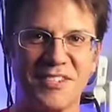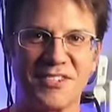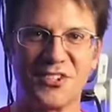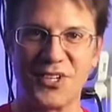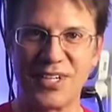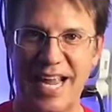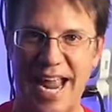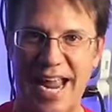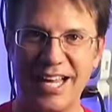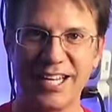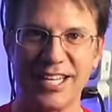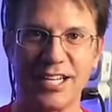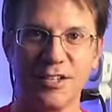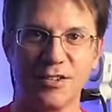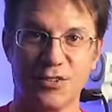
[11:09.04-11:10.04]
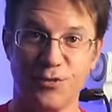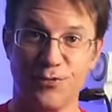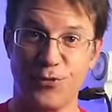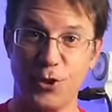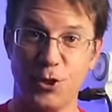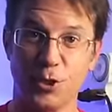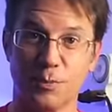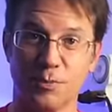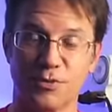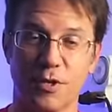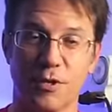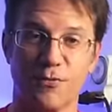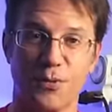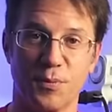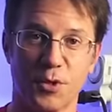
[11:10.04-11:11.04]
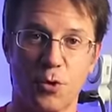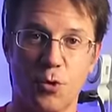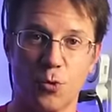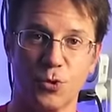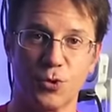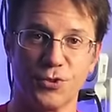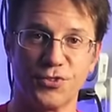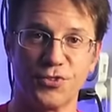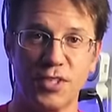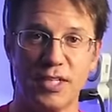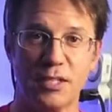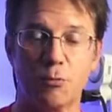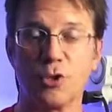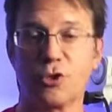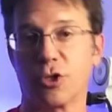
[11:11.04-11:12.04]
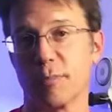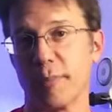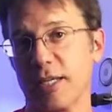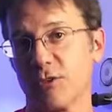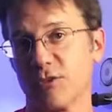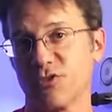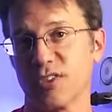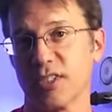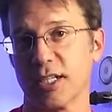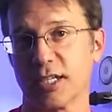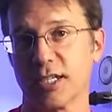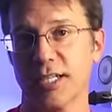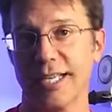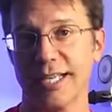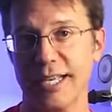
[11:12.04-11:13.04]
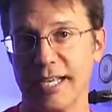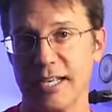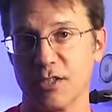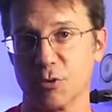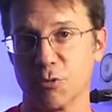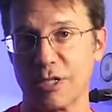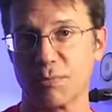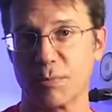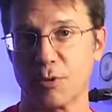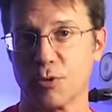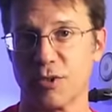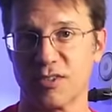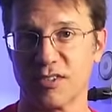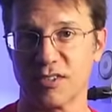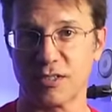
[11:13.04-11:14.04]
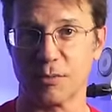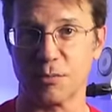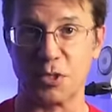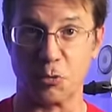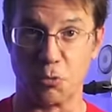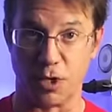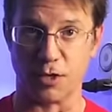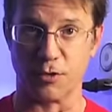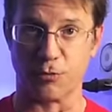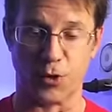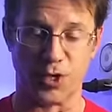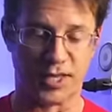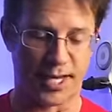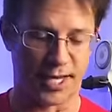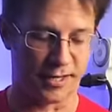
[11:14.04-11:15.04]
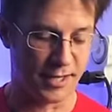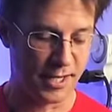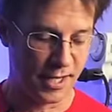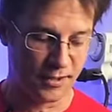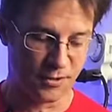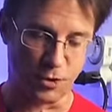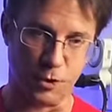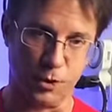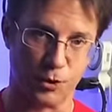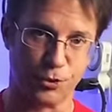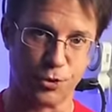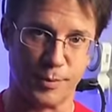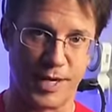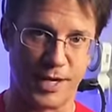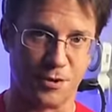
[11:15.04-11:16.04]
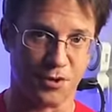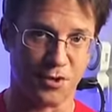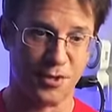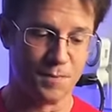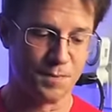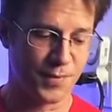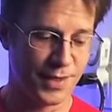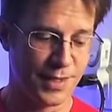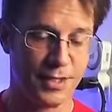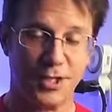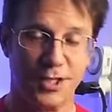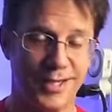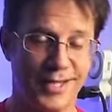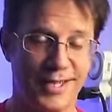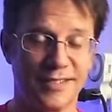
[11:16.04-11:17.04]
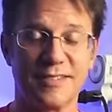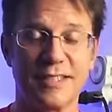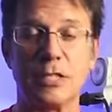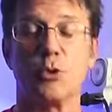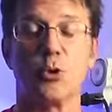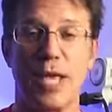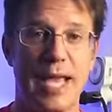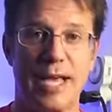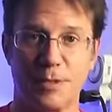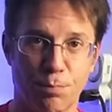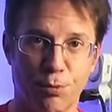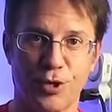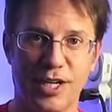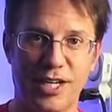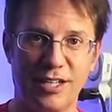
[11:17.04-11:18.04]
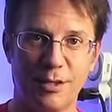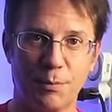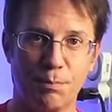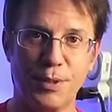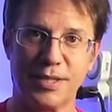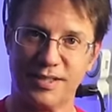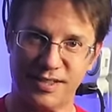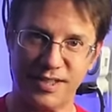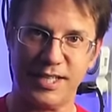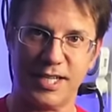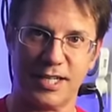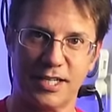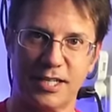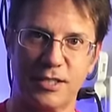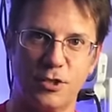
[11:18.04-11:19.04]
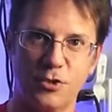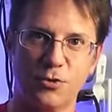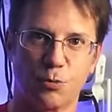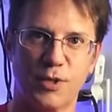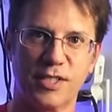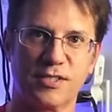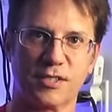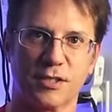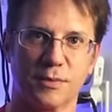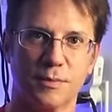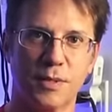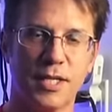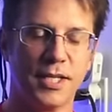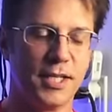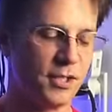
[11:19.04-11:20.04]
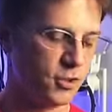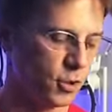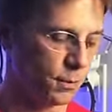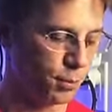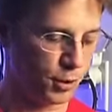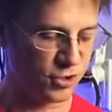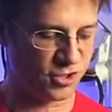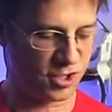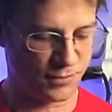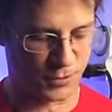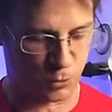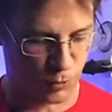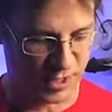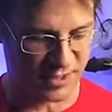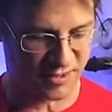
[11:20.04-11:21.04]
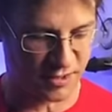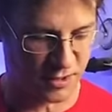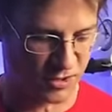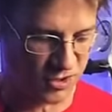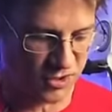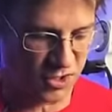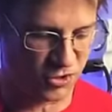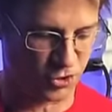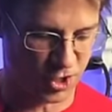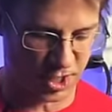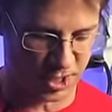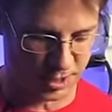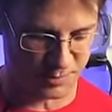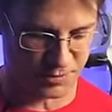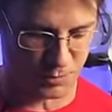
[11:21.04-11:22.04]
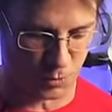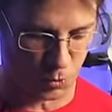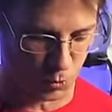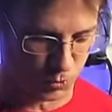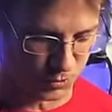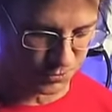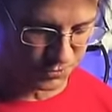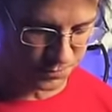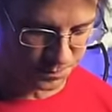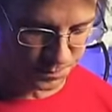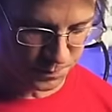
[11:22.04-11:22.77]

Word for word: is you're inhaling the fumes from the corals, which could make you sick. It can get in your respiratory system. You want to avoid that, so close your mouth. It isn't that you can't breathe, but think and use wisdom. Don't put yourself at risk just because you're cutting up some corals.